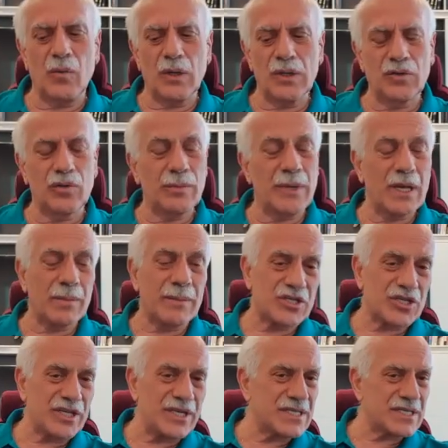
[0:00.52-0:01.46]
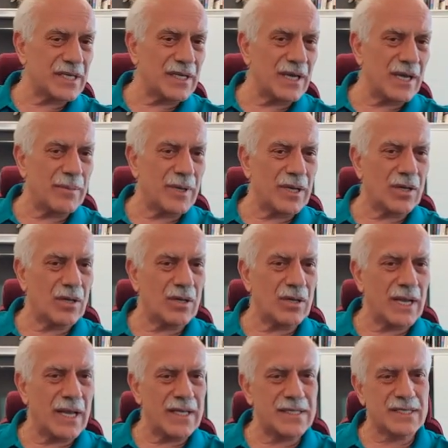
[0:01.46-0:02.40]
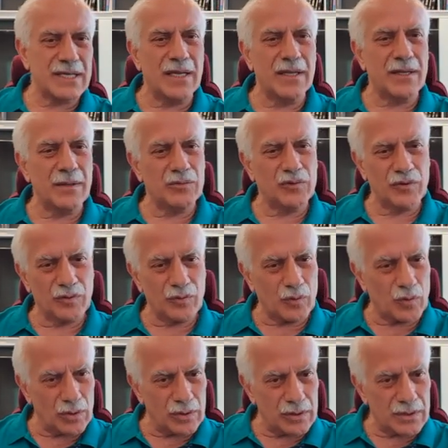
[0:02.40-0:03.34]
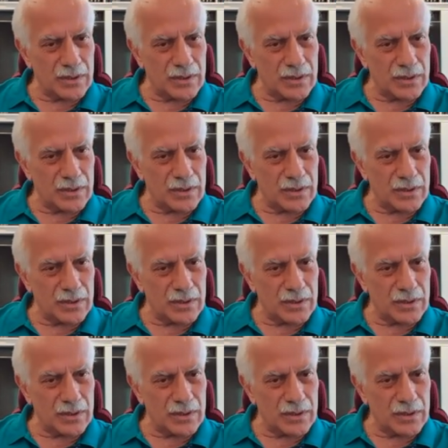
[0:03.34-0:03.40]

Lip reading: want to make machines in Lebanon and sell them to the world.